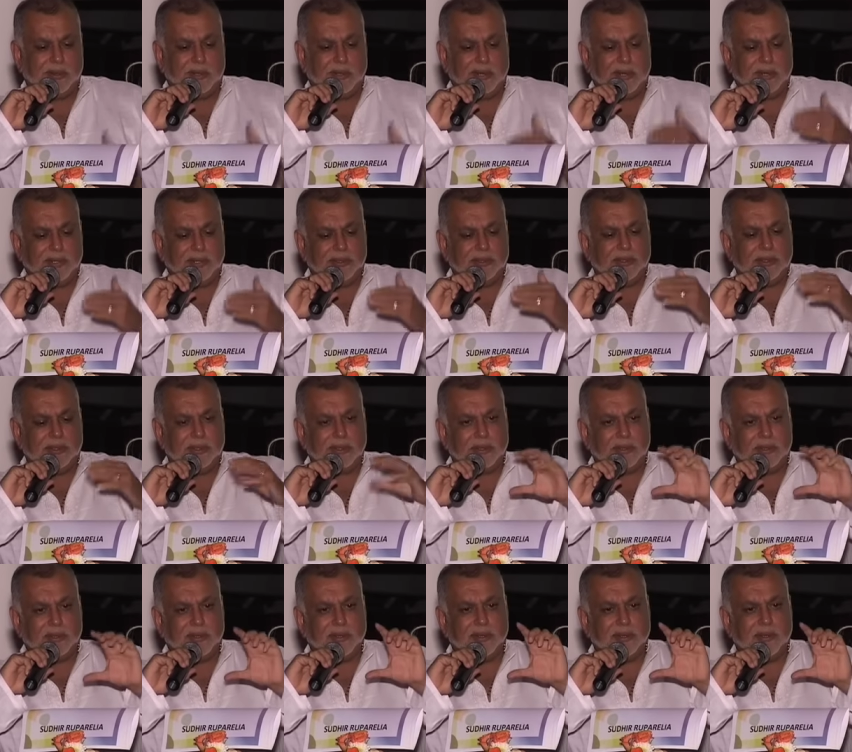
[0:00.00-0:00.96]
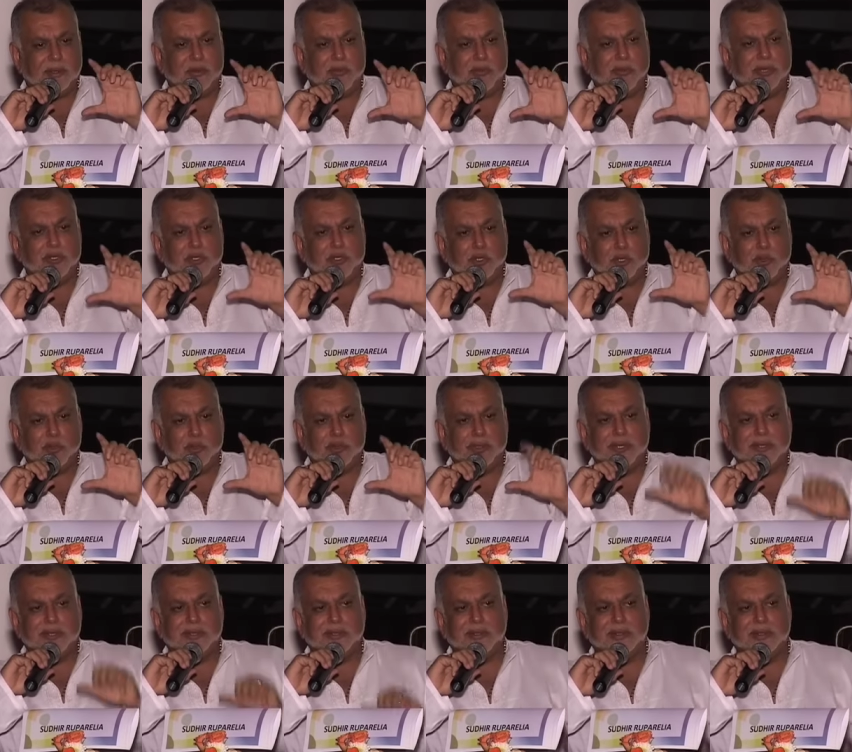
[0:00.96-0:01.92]
And uh, to make sure
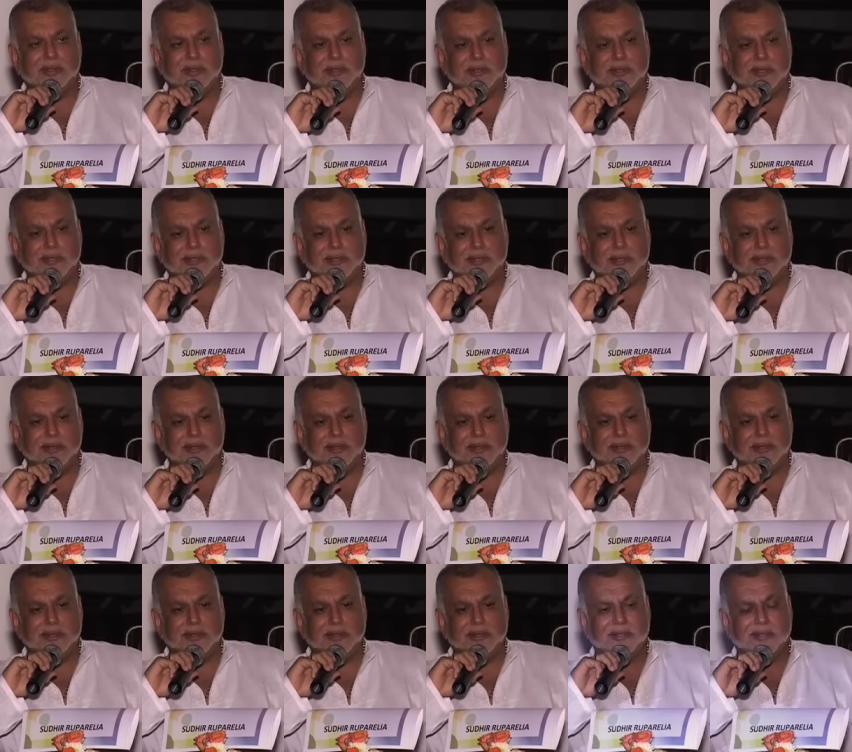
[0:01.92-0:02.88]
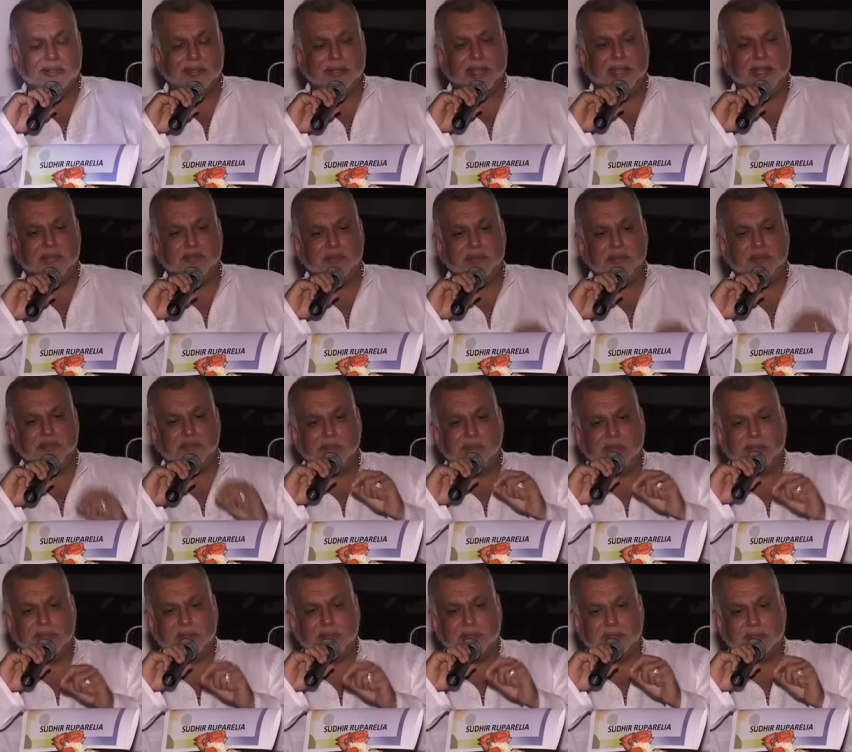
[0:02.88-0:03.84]
that, the, that every
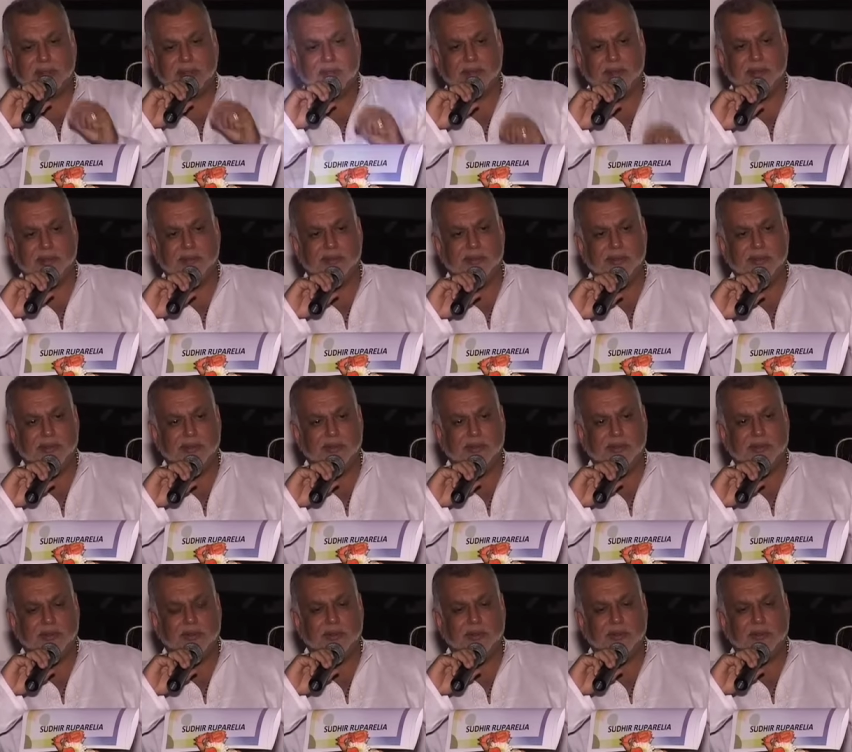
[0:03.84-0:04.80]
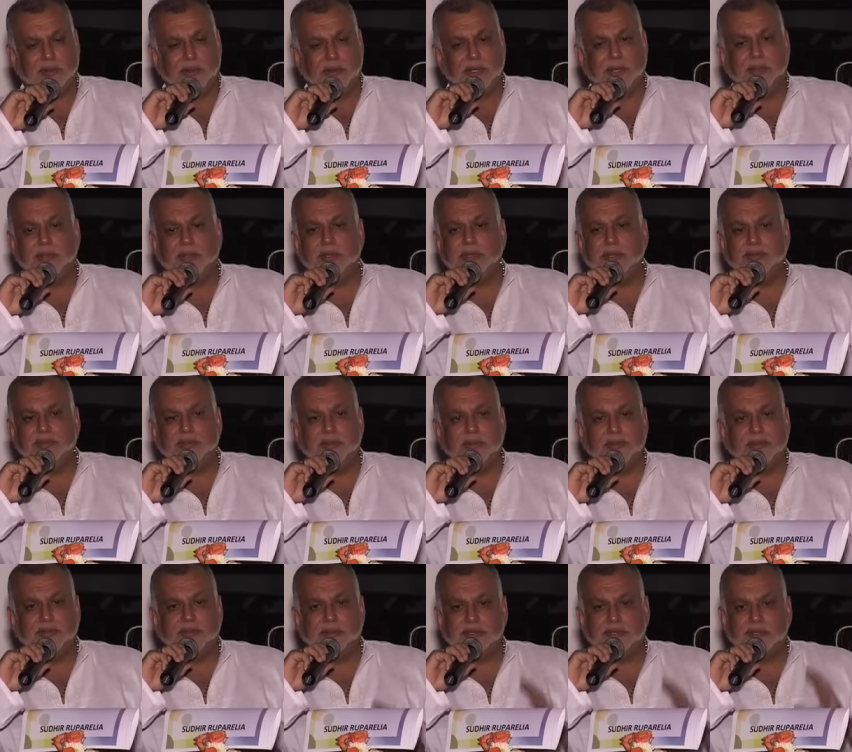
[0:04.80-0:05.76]
month, you can imagine for
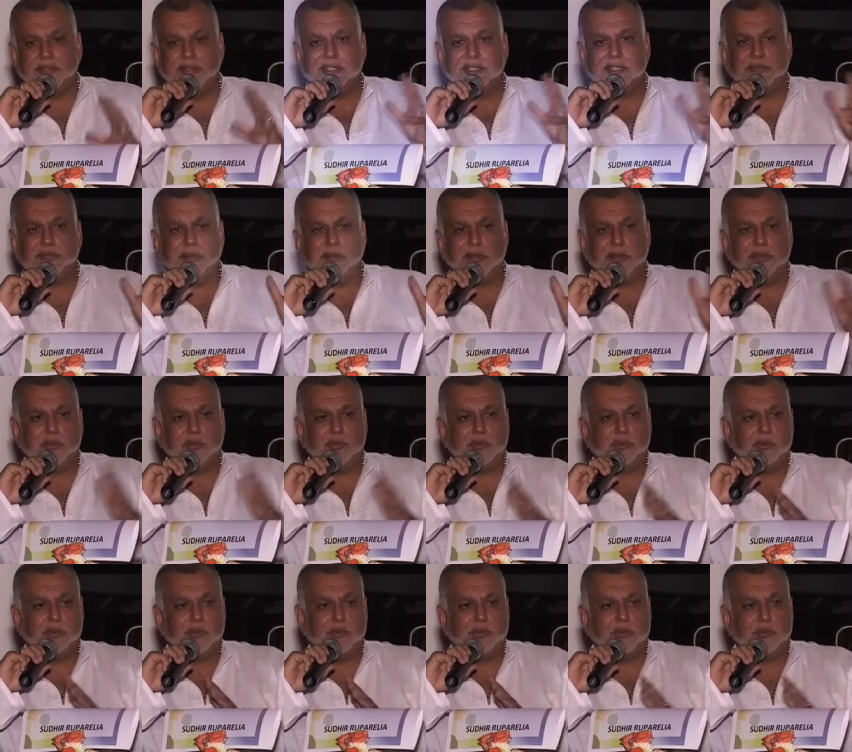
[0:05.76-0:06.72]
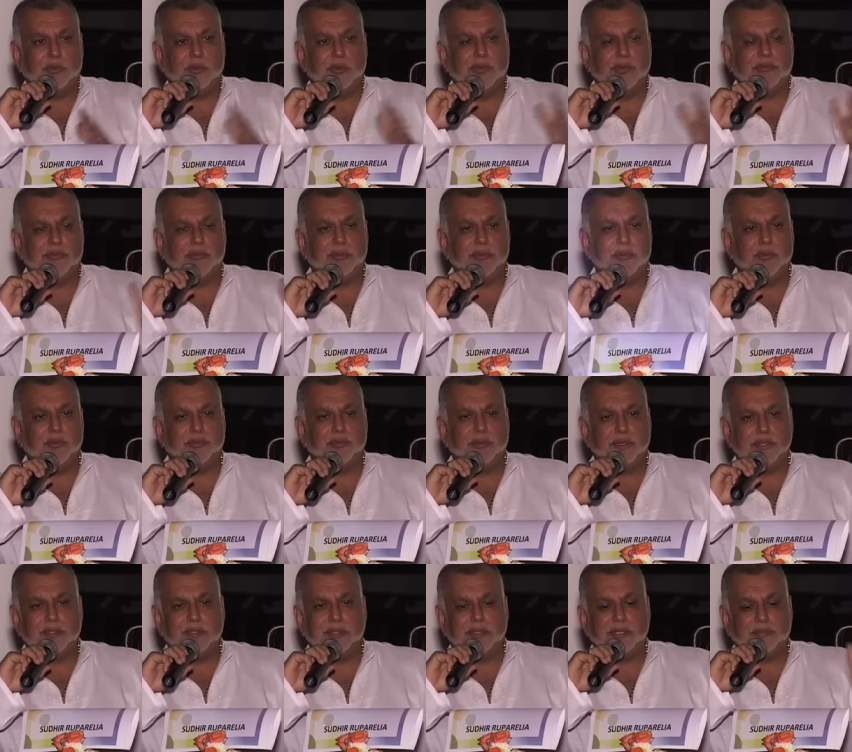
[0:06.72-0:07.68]
the first six months you, you don't even do
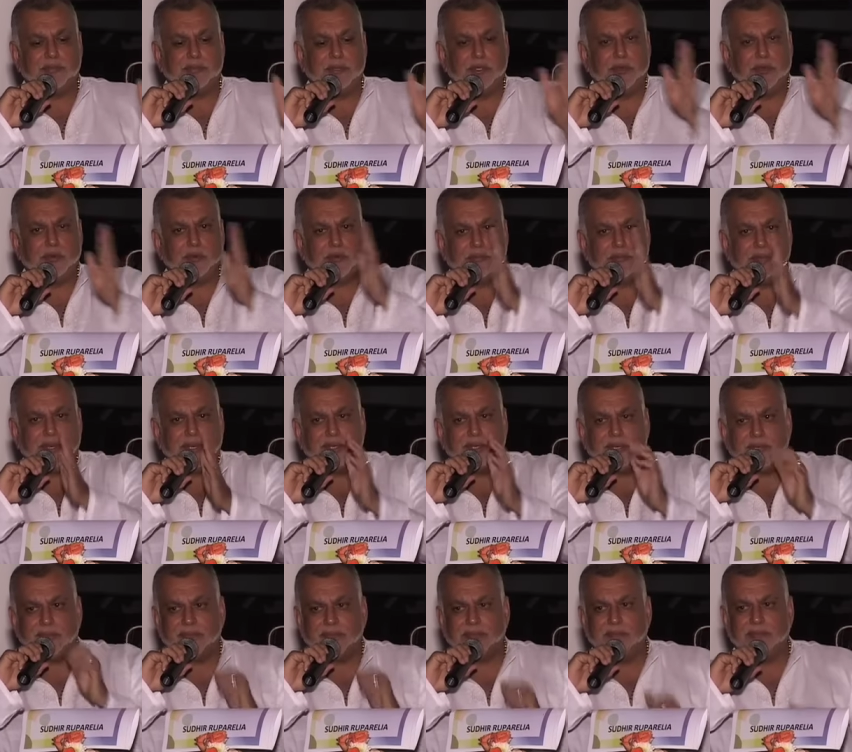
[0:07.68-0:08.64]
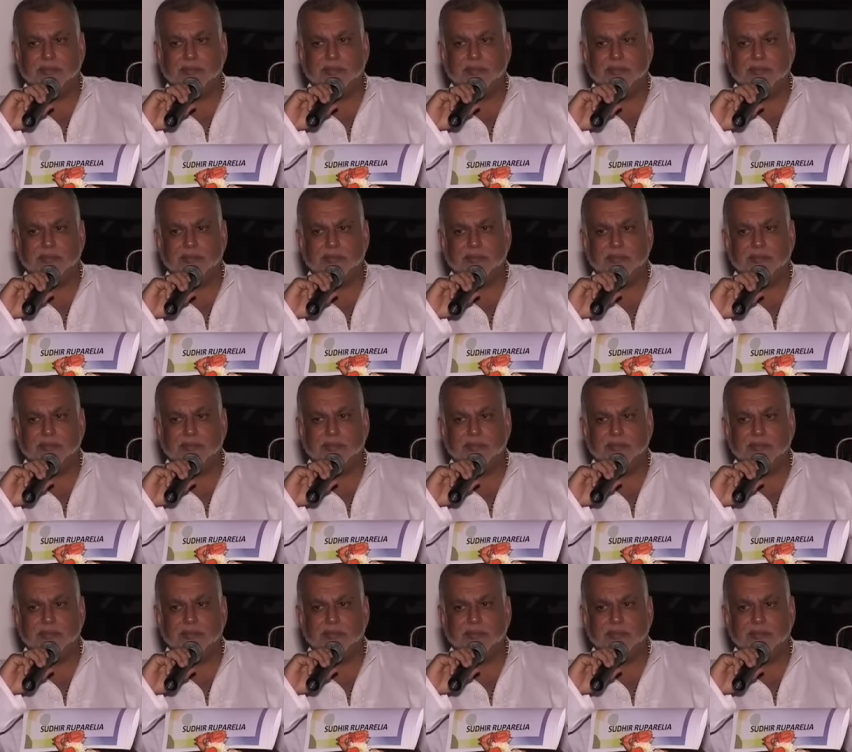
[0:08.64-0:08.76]
business, but you have to pay them.